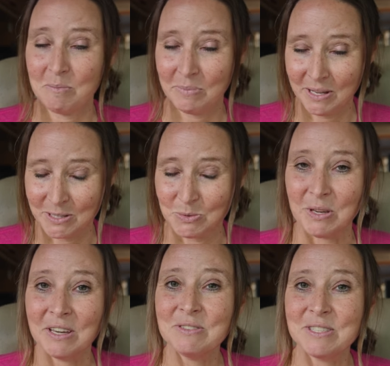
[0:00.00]
because we
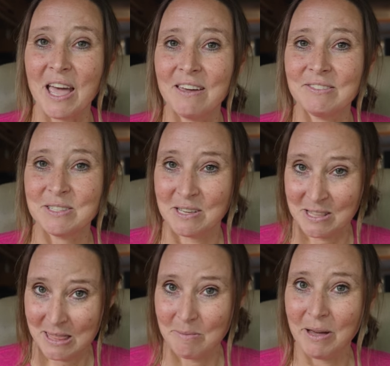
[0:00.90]
have saved
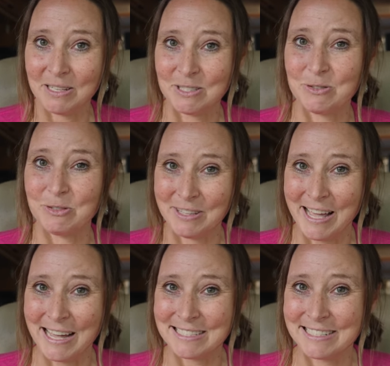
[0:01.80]
the best for
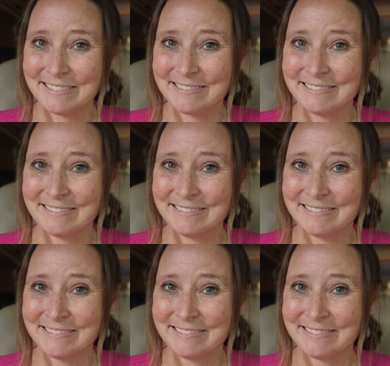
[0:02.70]
last.